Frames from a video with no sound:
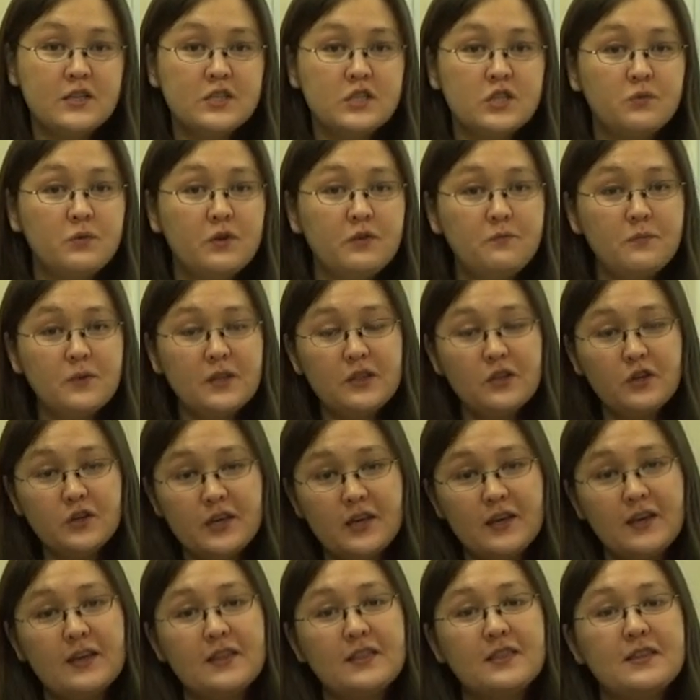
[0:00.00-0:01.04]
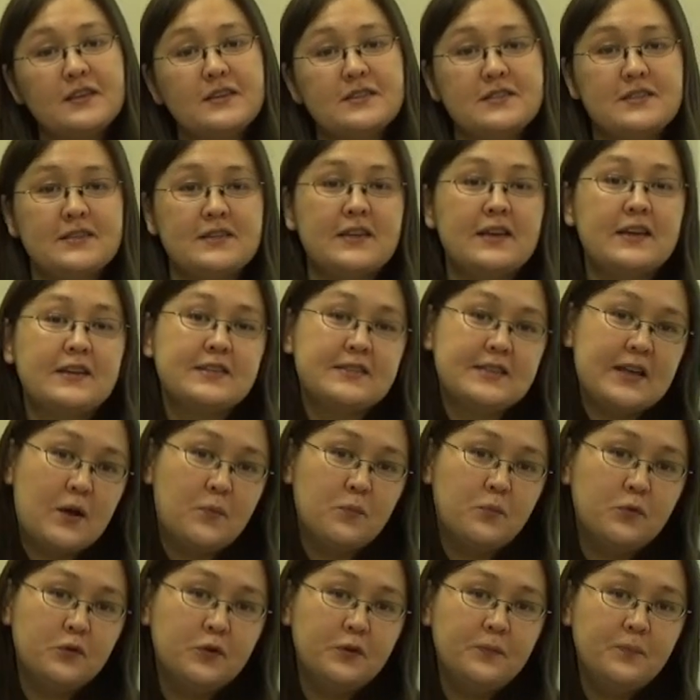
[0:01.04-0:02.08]
So we've been looking at this
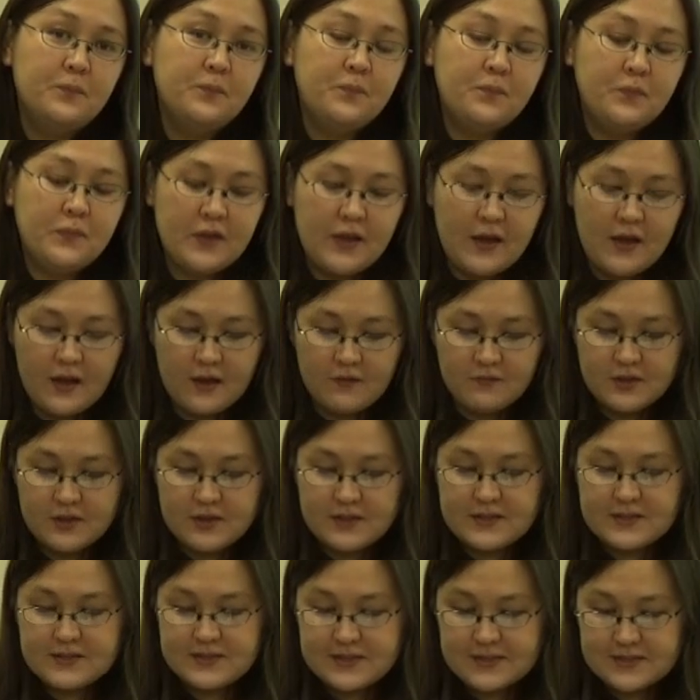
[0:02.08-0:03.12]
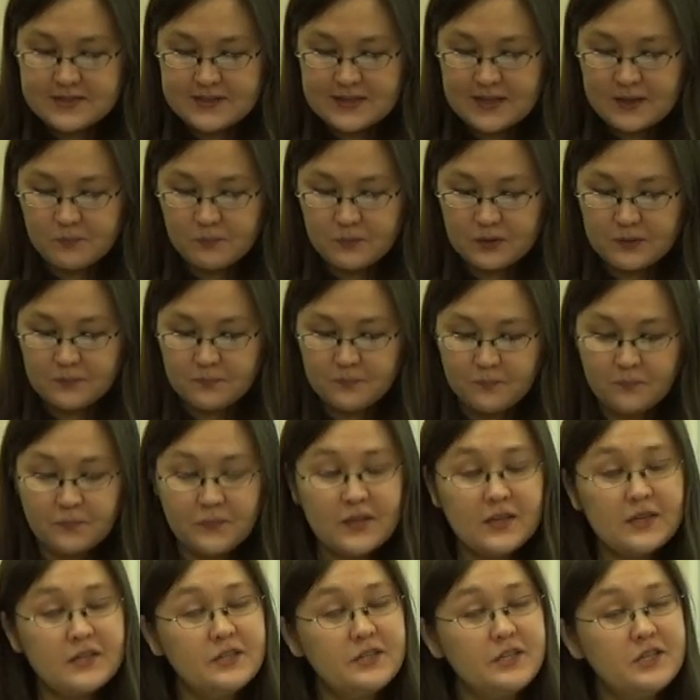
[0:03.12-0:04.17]
example of a thesis statement.
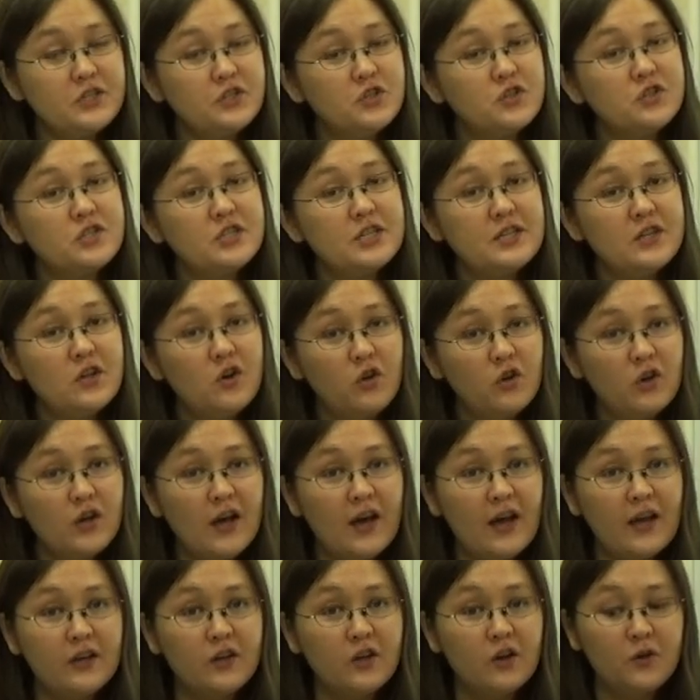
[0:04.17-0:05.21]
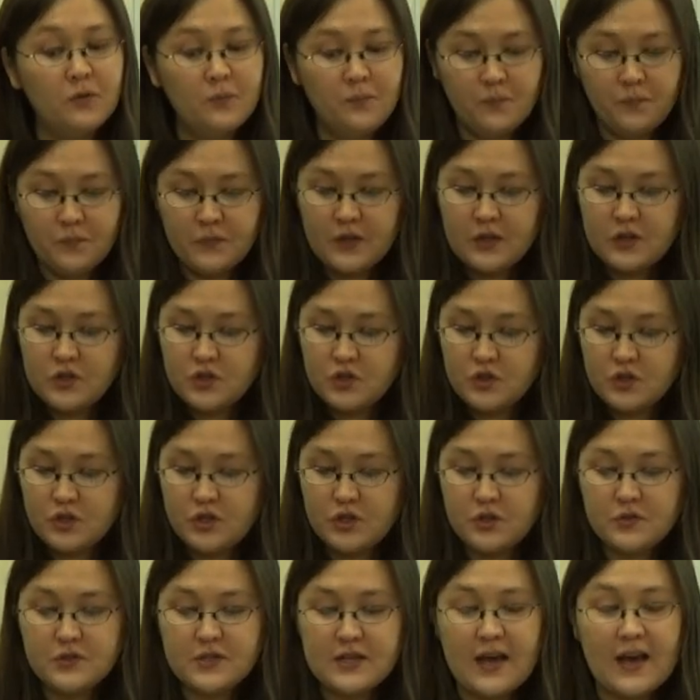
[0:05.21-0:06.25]
Teachers in Hokkaido should
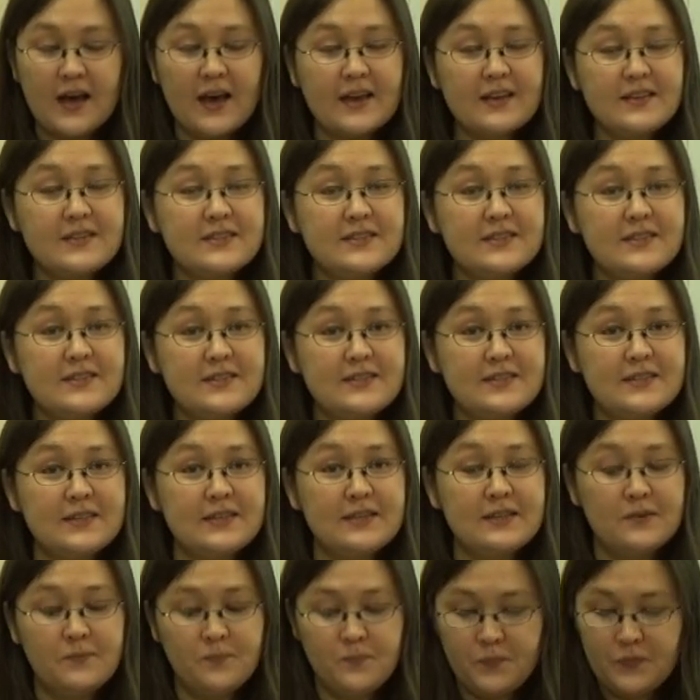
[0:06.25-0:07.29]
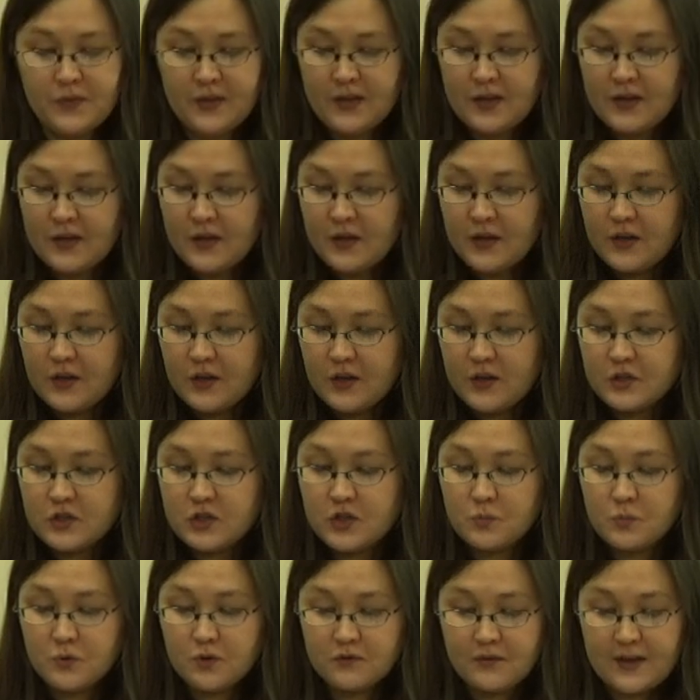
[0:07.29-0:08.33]
use ICT
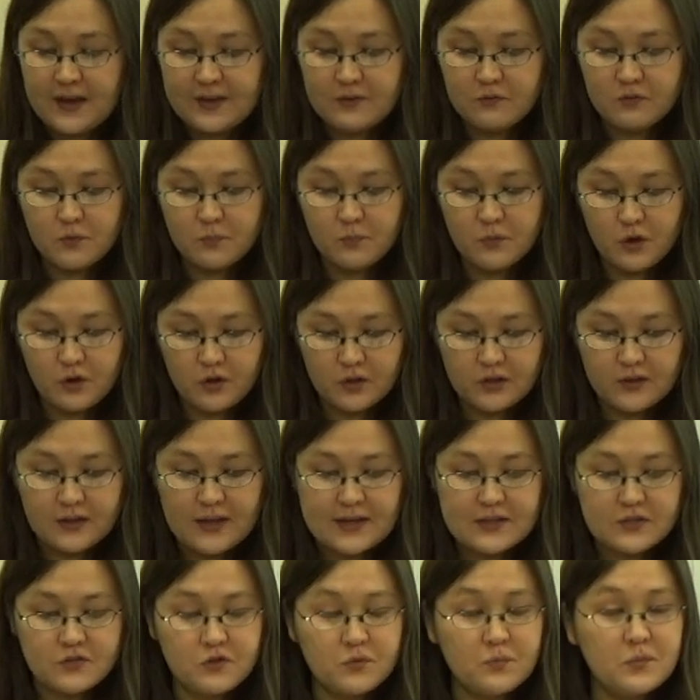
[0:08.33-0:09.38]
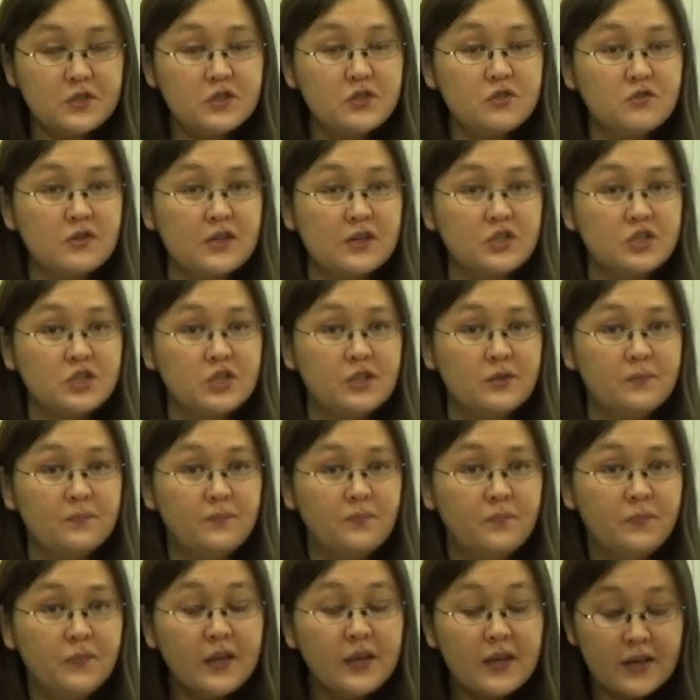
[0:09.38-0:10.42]
to provide remote classroom instruction
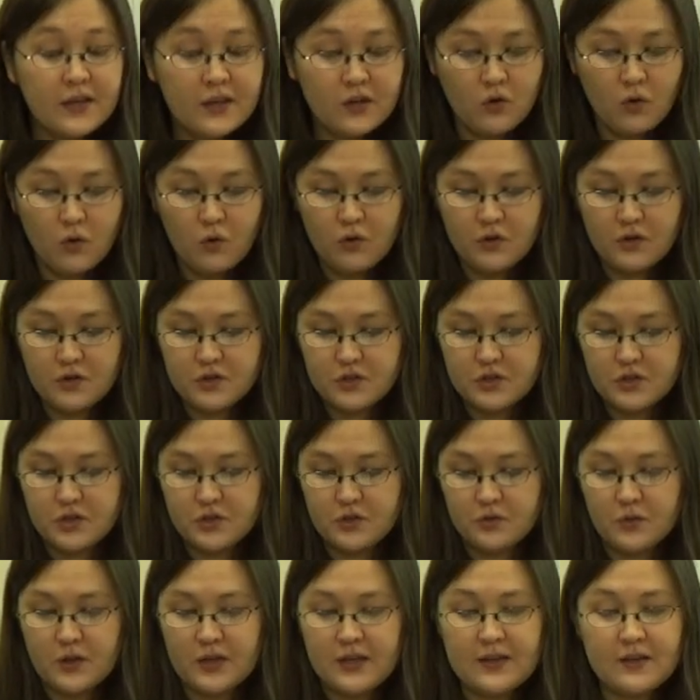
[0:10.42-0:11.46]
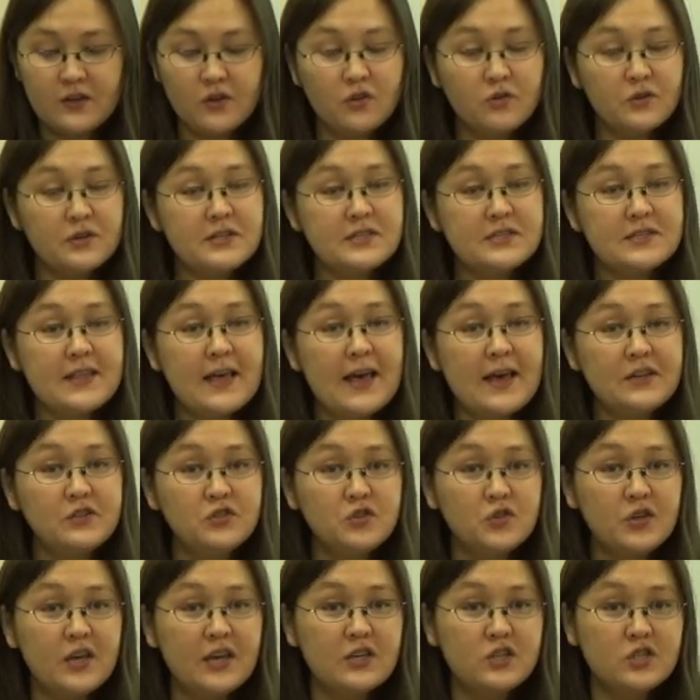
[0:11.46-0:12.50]
in order to increase the
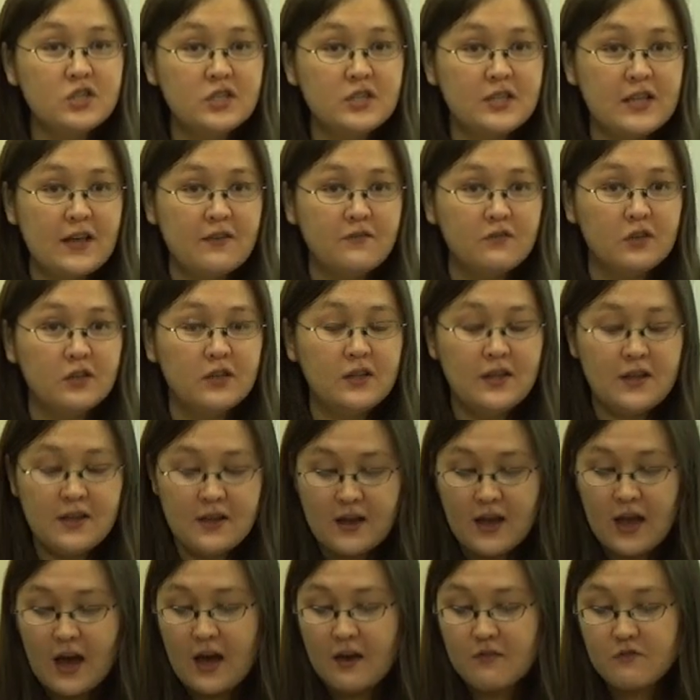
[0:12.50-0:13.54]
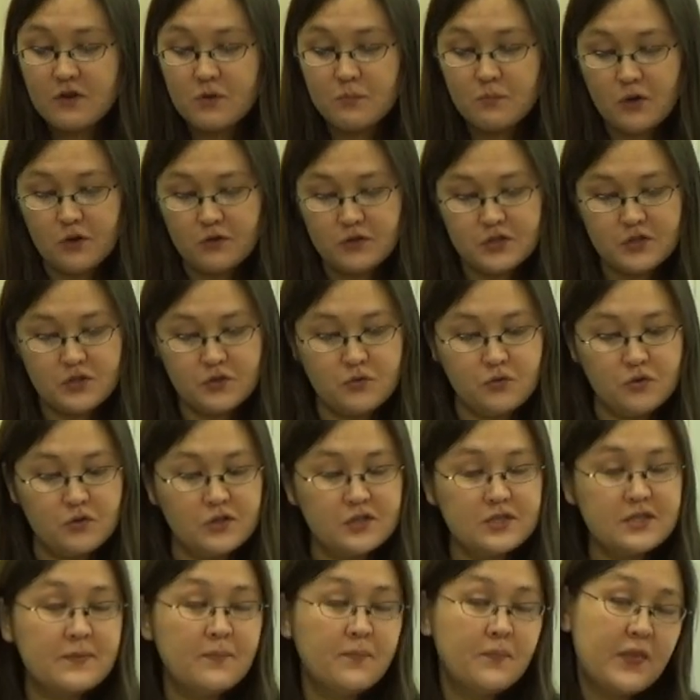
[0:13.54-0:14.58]
education level of remote
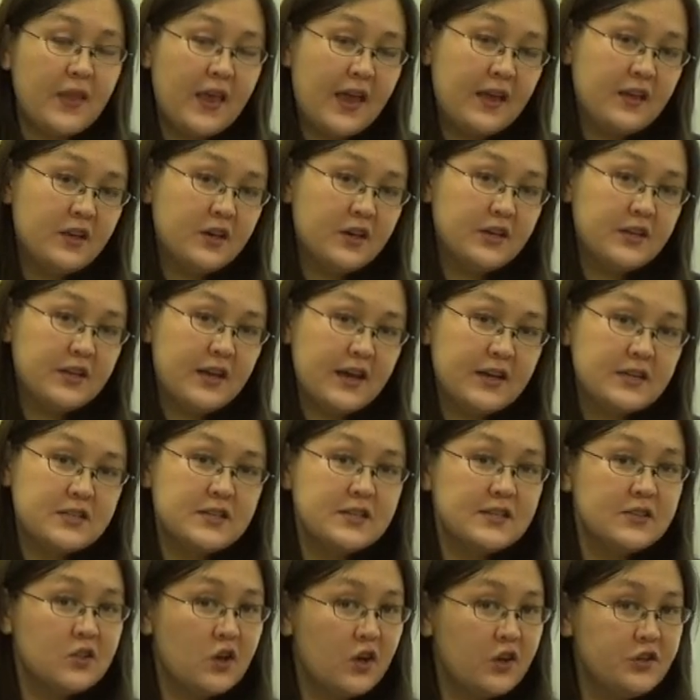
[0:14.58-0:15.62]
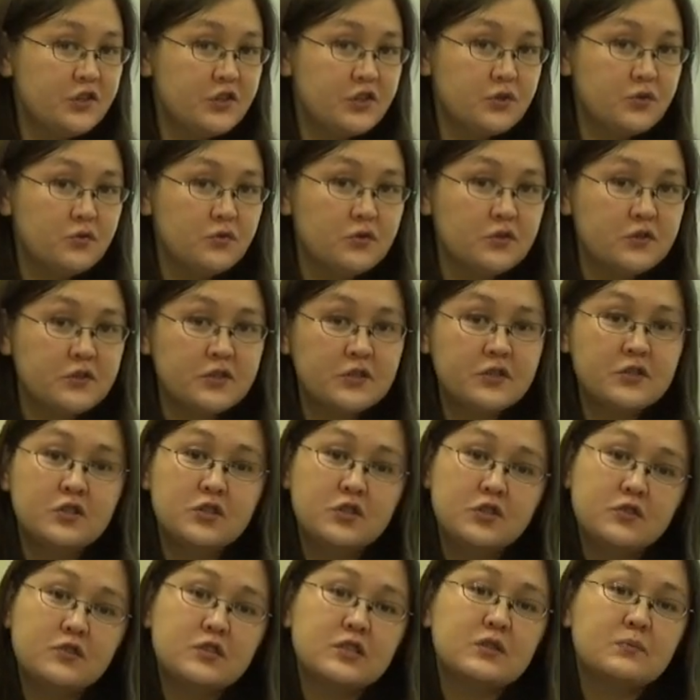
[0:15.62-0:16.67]
schools and connect large schools
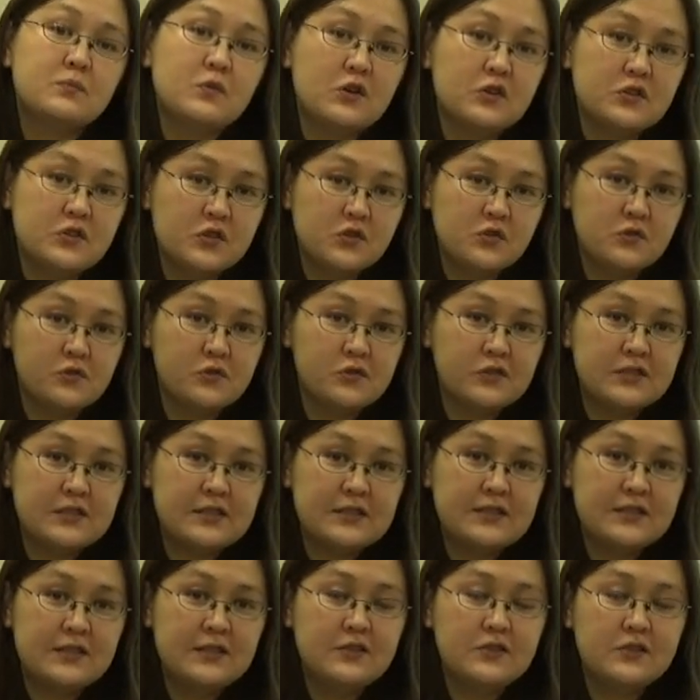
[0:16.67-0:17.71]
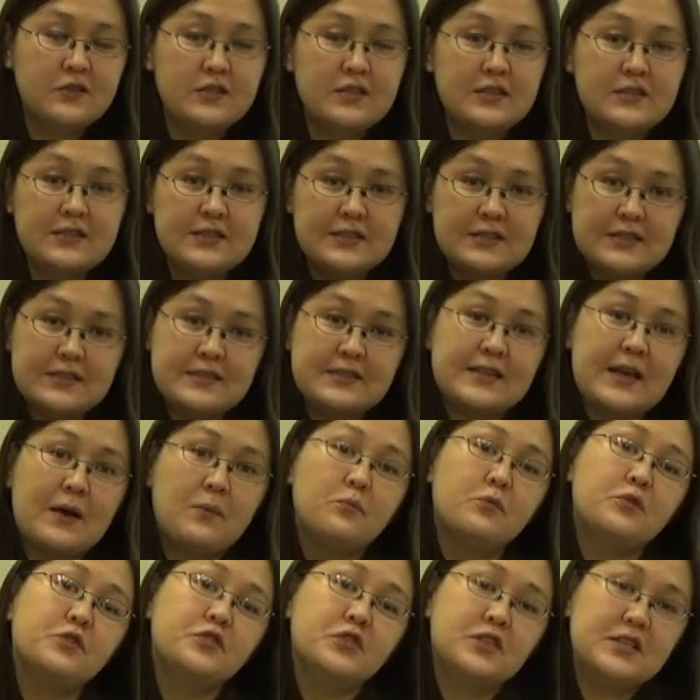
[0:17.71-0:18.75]
to small schools. So this is a
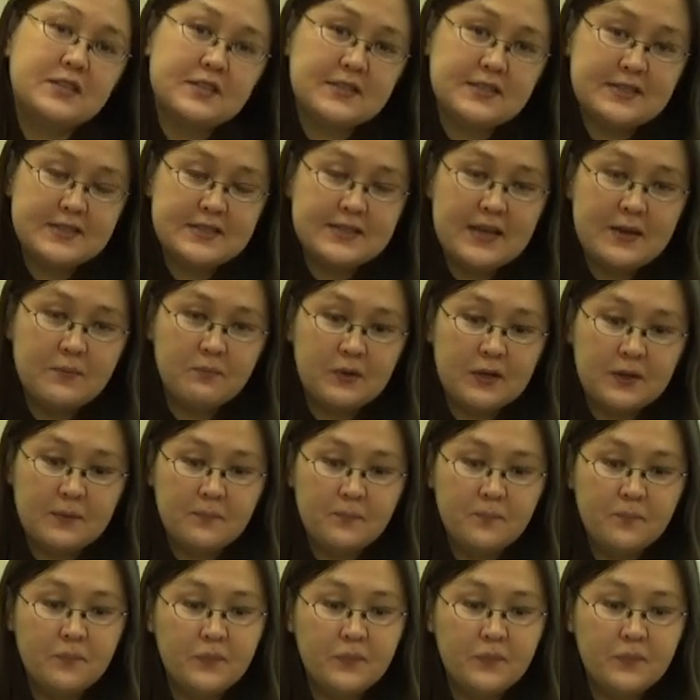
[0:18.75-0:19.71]
sample thesis statement.